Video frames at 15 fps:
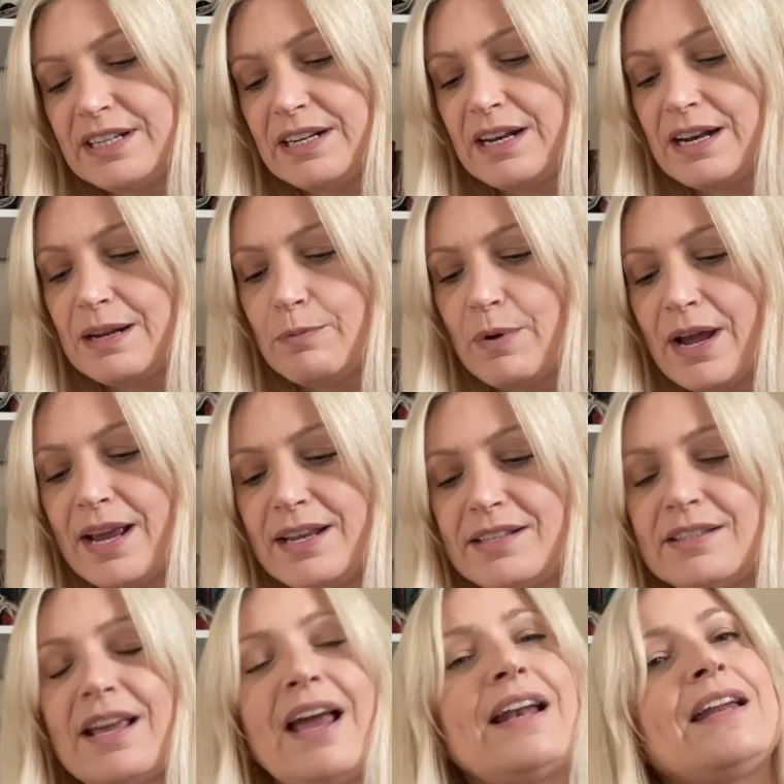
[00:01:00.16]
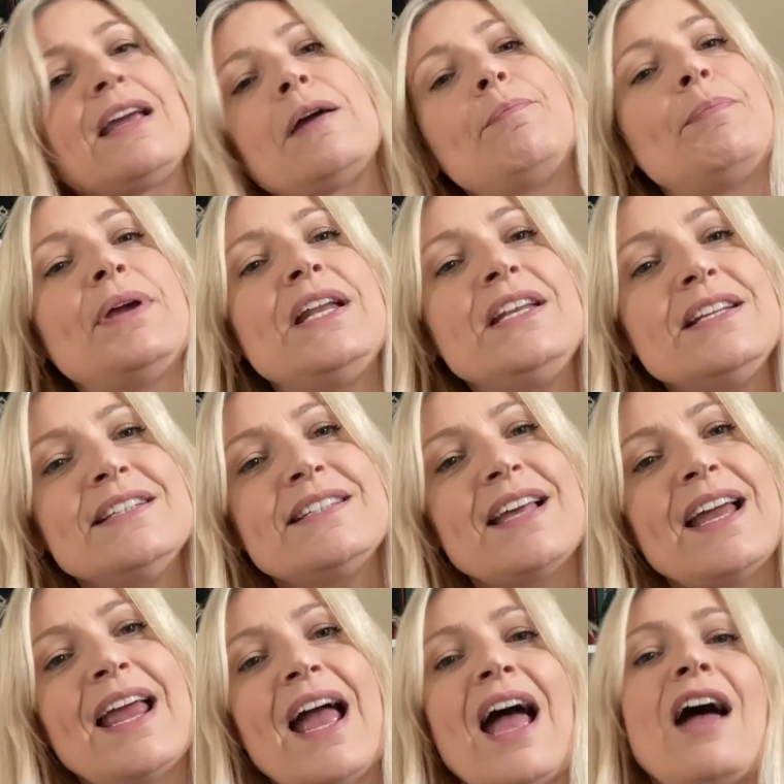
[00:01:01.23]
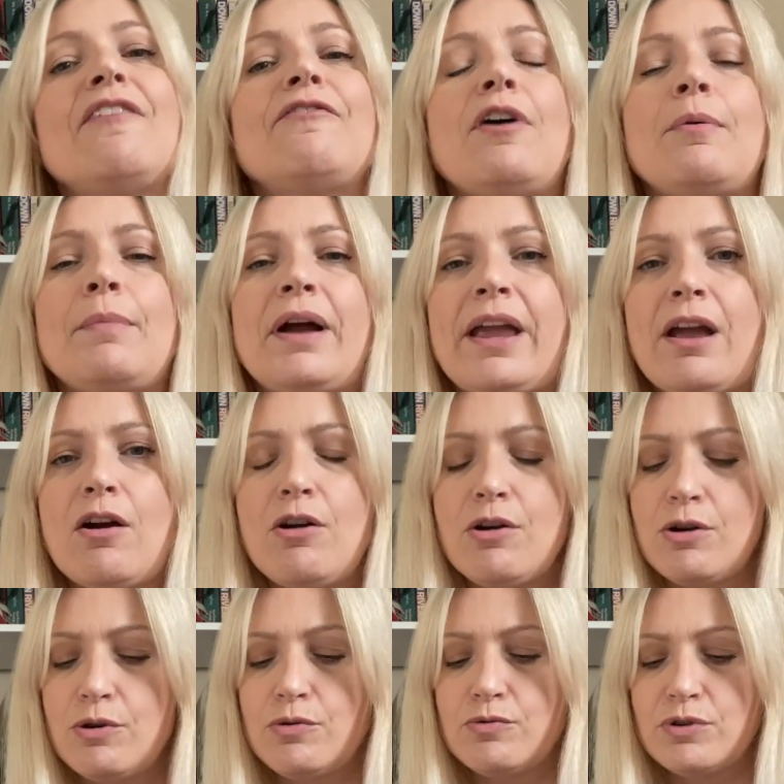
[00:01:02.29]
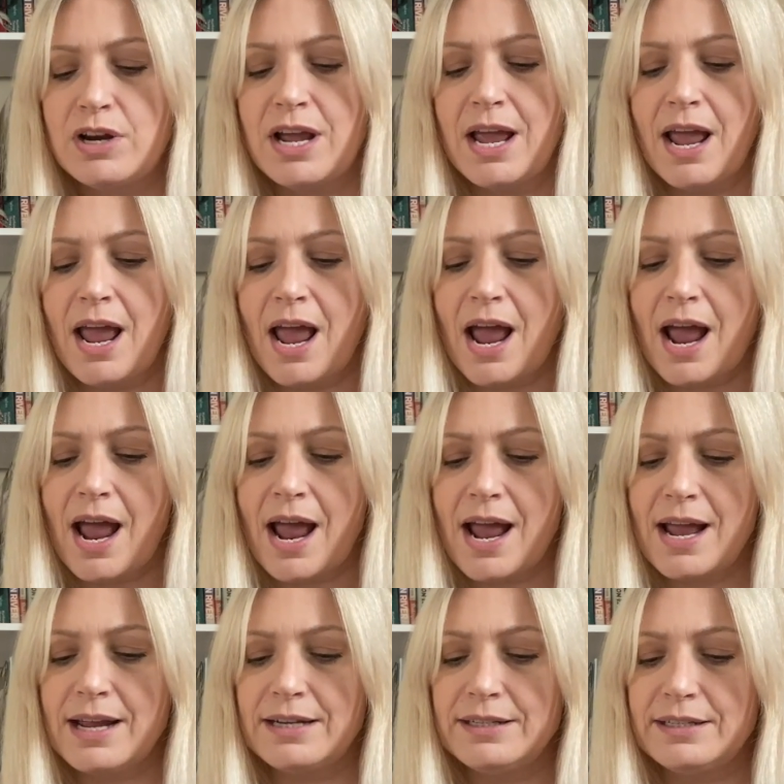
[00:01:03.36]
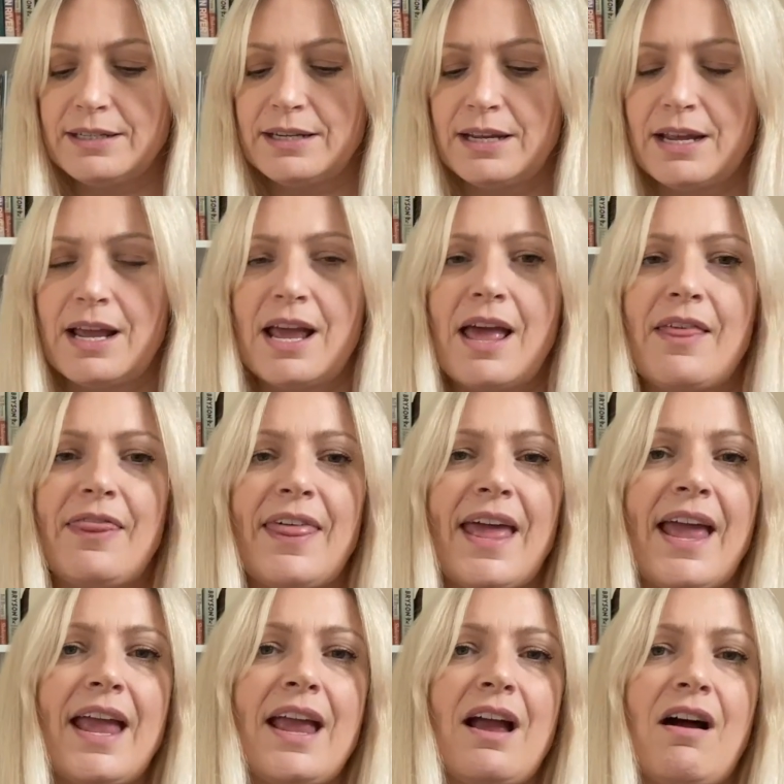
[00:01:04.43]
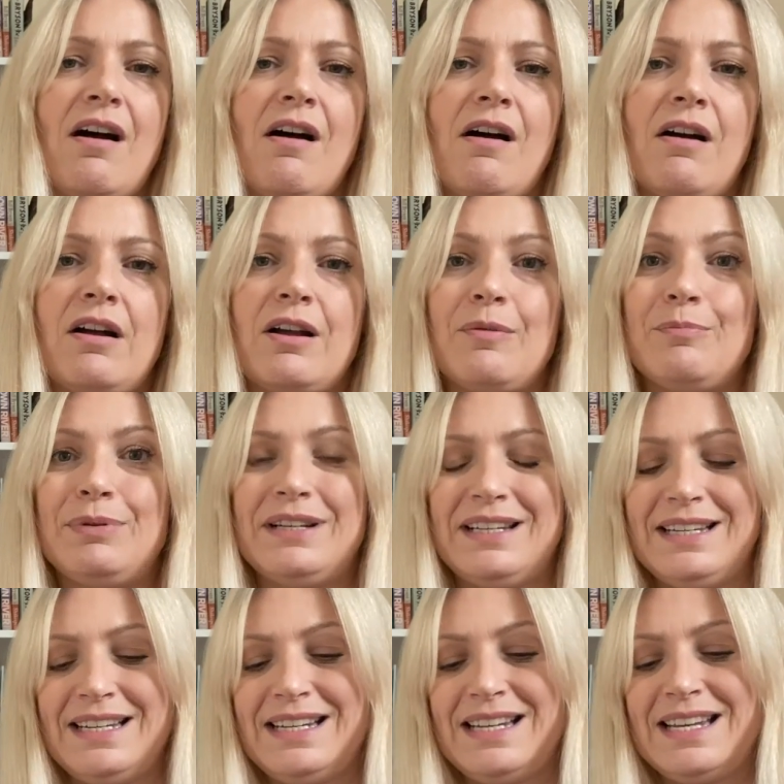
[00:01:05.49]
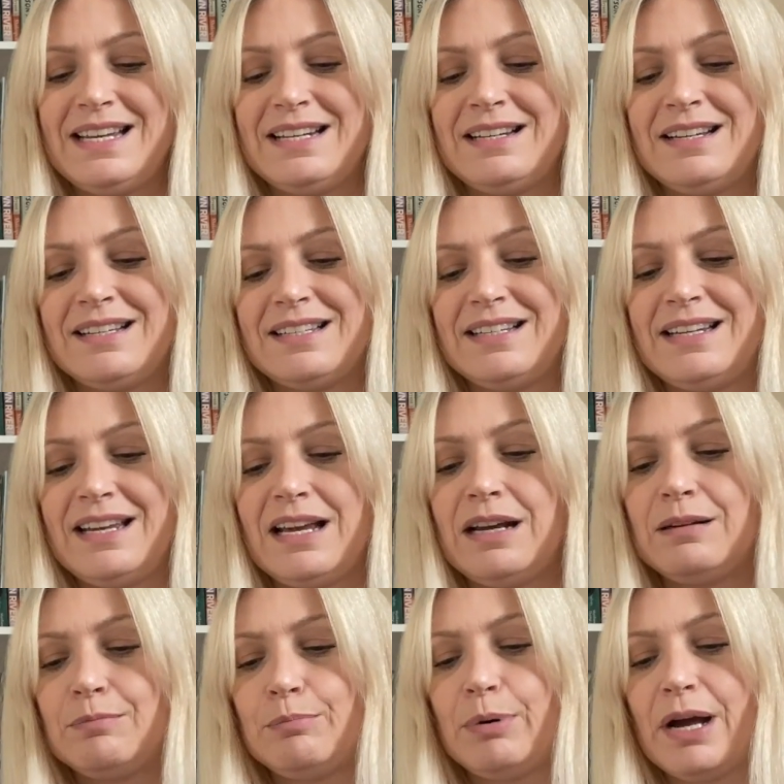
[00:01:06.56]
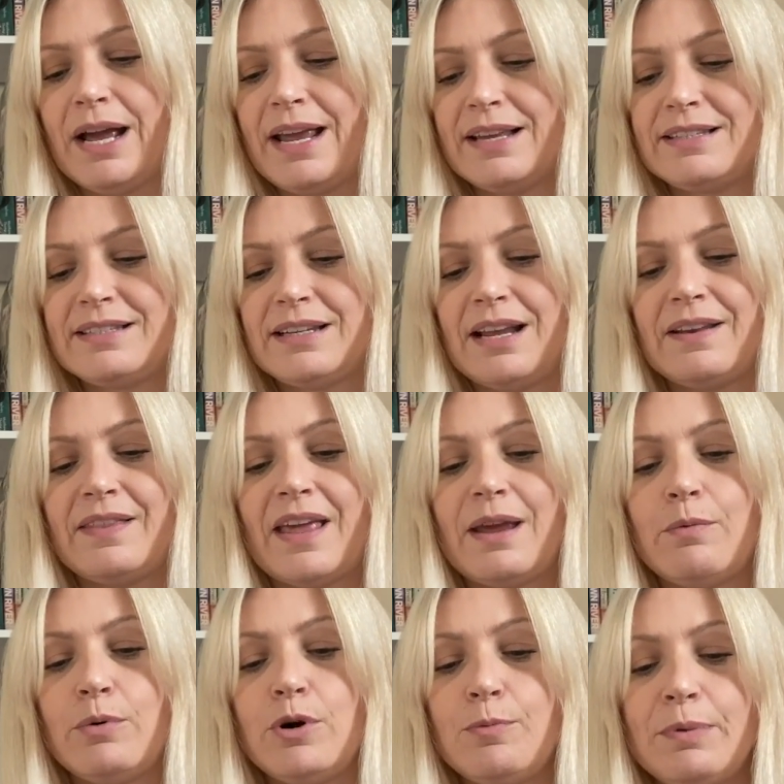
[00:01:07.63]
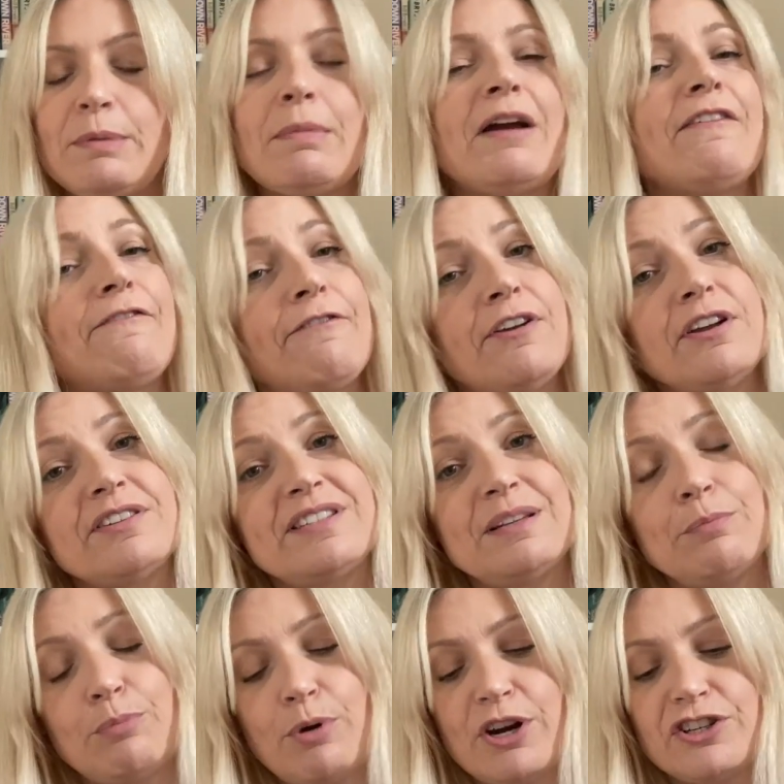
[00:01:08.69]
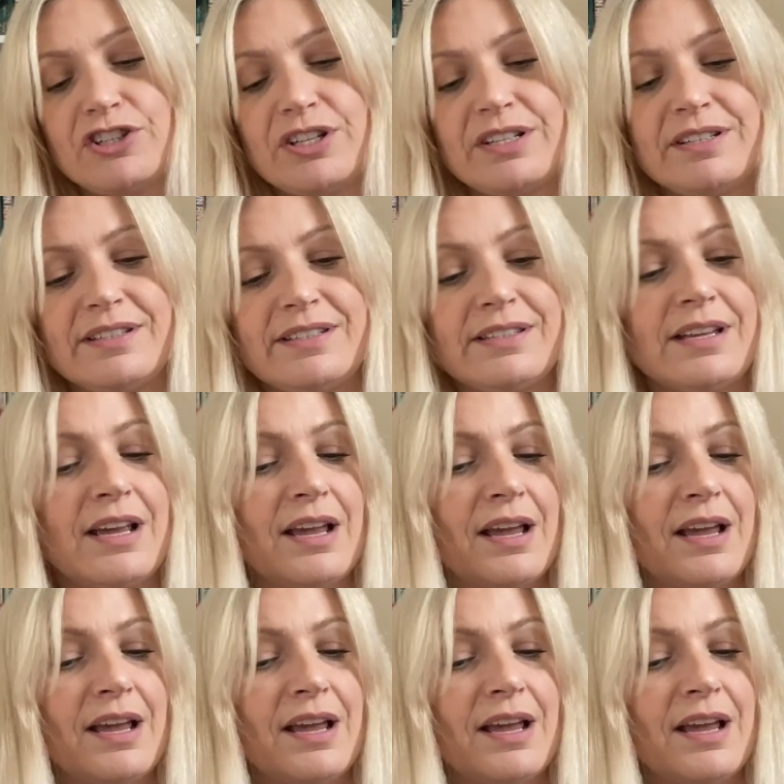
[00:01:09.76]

in any way, so any opinions I have are my own, and they are completely and utterly unbiased, and they will be my first impressions.